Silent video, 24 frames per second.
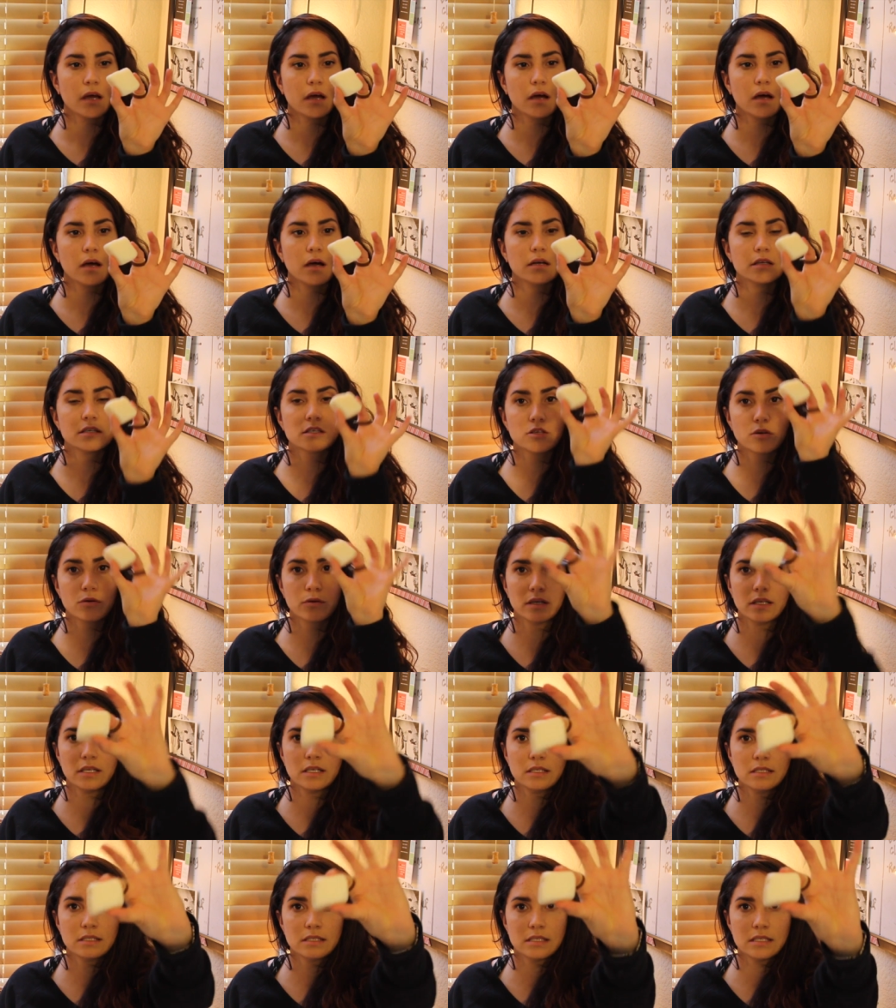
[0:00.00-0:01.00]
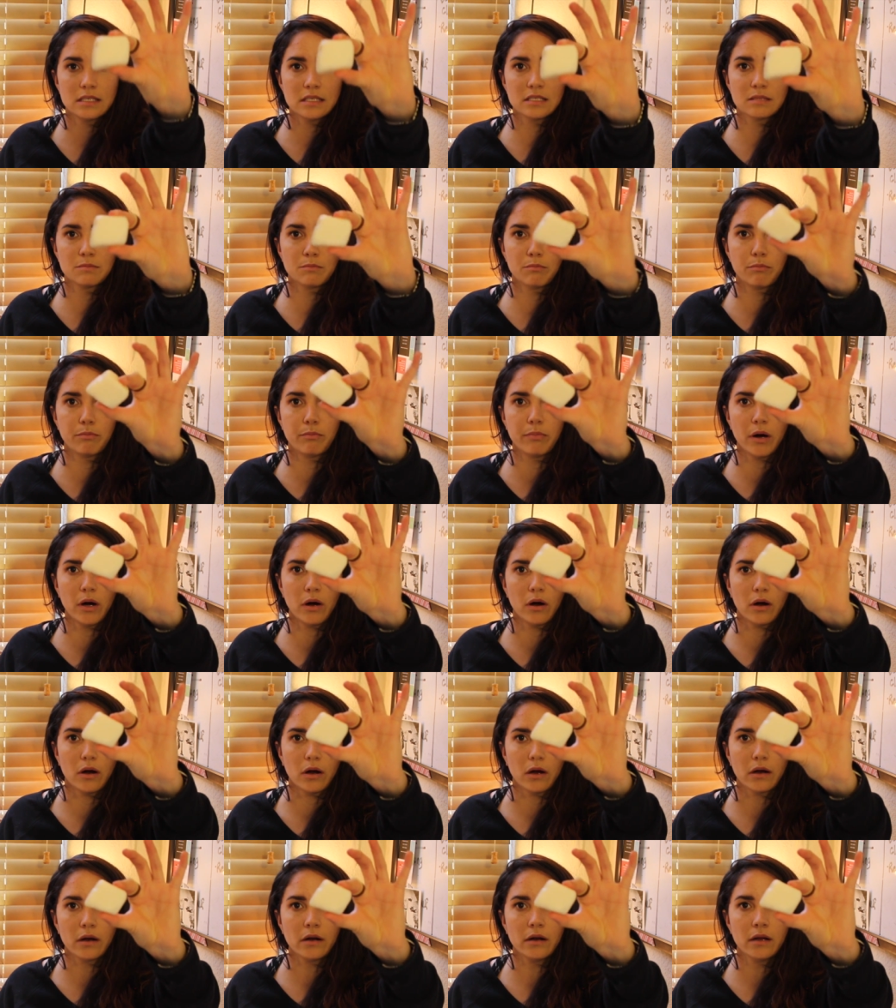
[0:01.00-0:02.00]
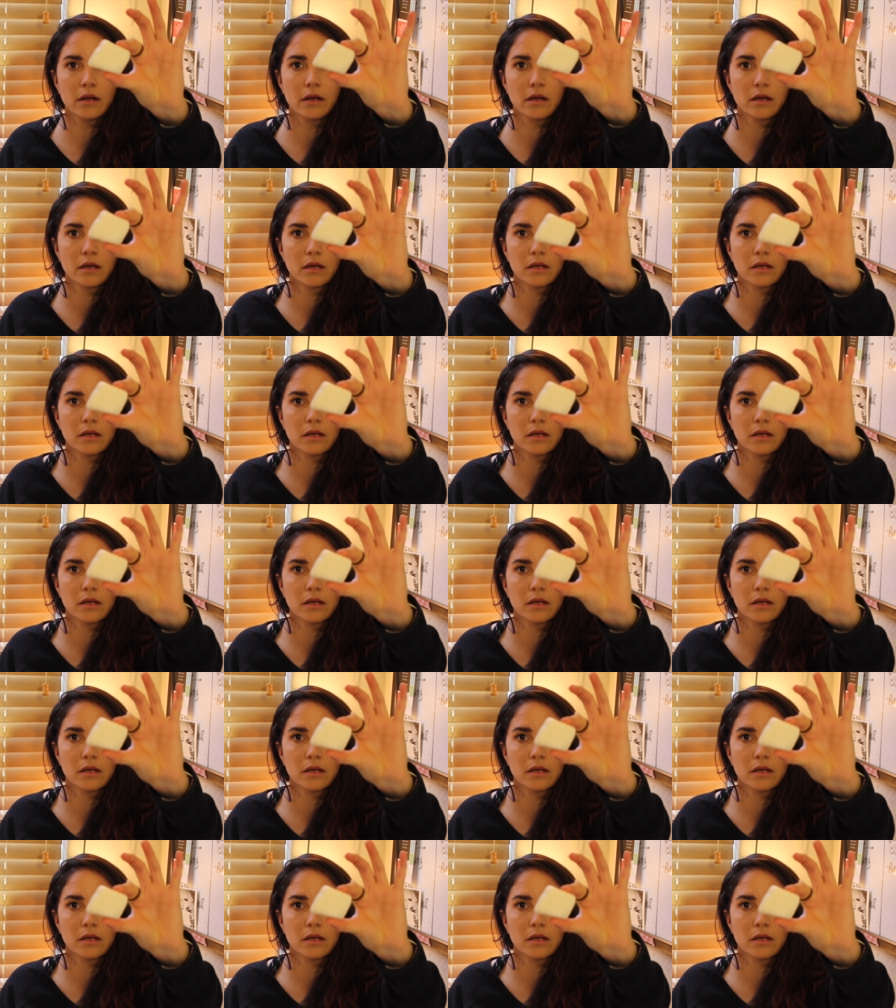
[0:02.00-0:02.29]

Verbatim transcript: Uh, so it is this bar.